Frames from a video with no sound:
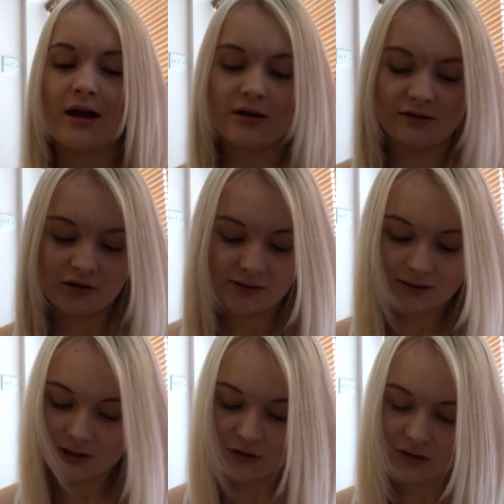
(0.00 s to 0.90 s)
And
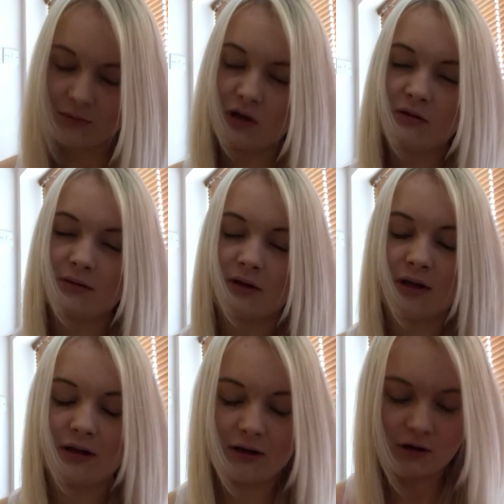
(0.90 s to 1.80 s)
just on your mood as
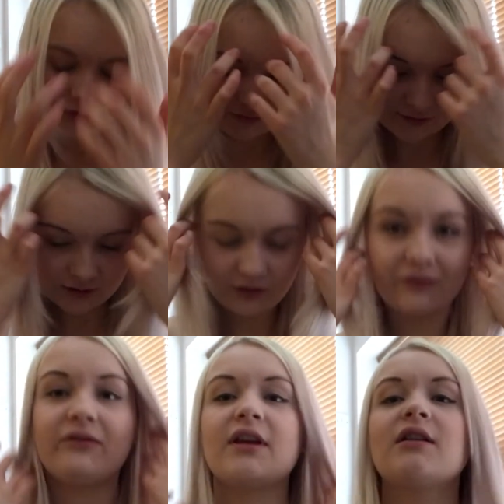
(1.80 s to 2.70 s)
well, like constantly
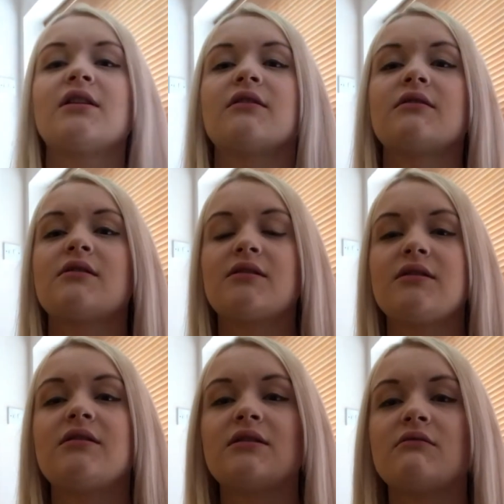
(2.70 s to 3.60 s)
feeling
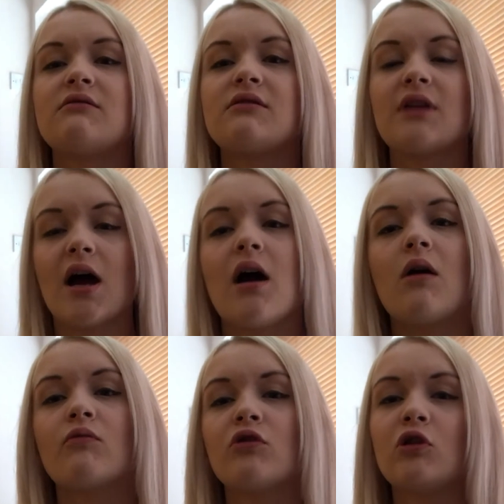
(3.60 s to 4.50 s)

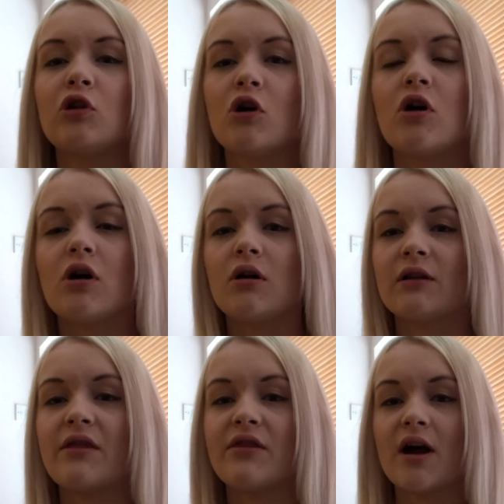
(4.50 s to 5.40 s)
down, low,
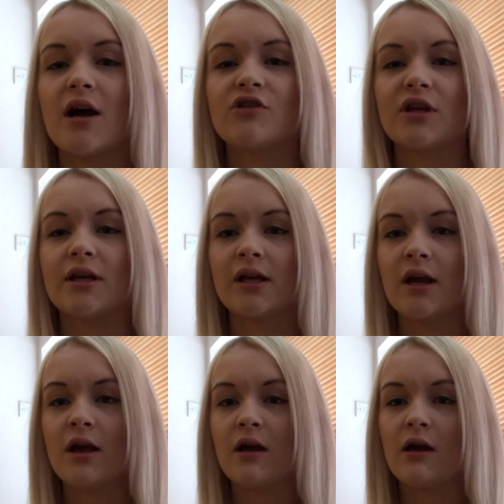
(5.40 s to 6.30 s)
lethargic.
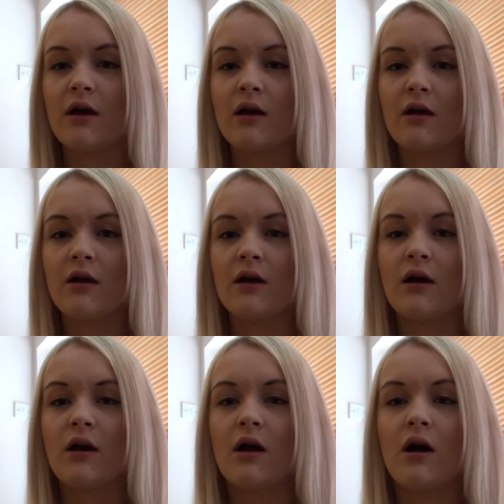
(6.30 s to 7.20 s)

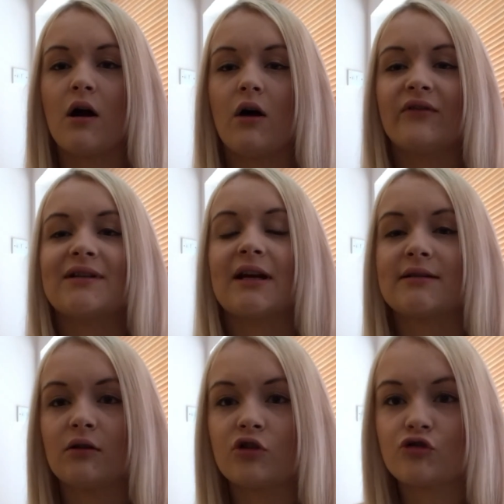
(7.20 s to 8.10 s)
Obviously I
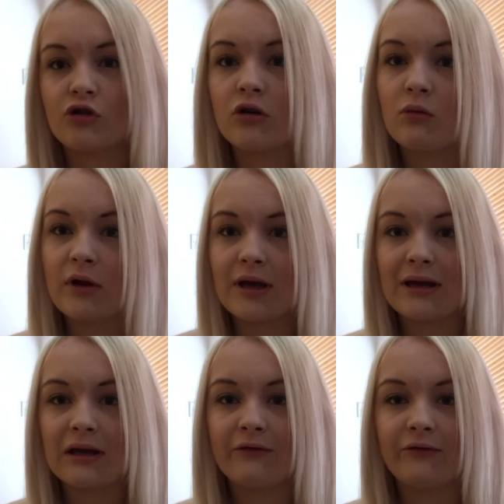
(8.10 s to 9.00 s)
still struggle
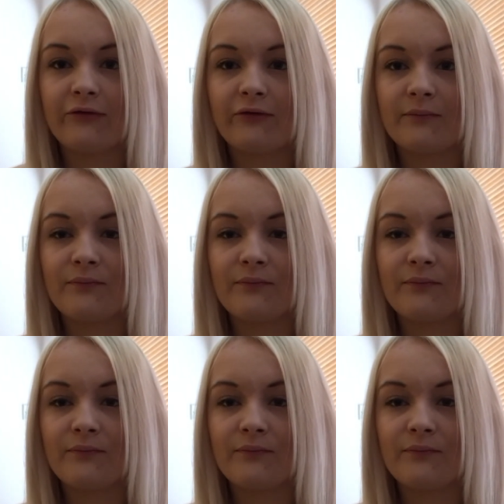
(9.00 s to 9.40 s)
with